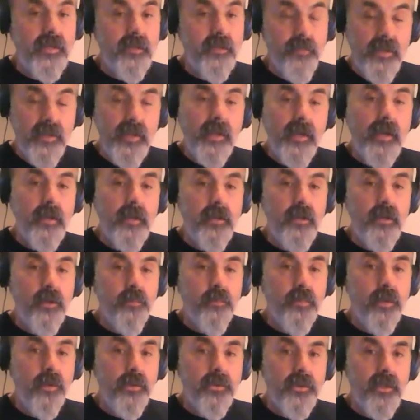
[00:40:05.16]
depending on how you
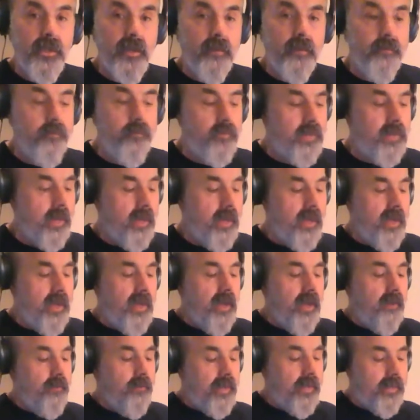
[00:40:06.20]
approach them.
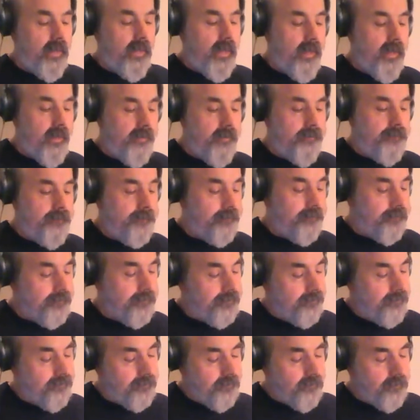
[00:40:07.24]
But
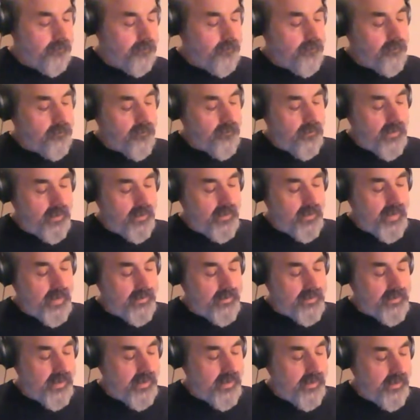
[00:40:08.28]
like
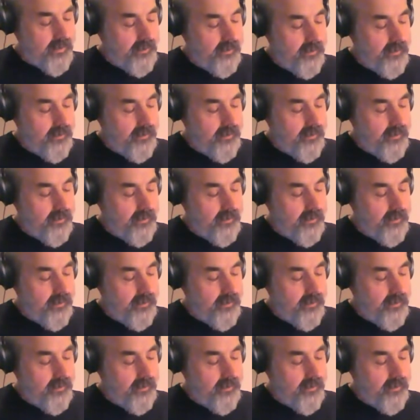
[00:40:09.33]
say,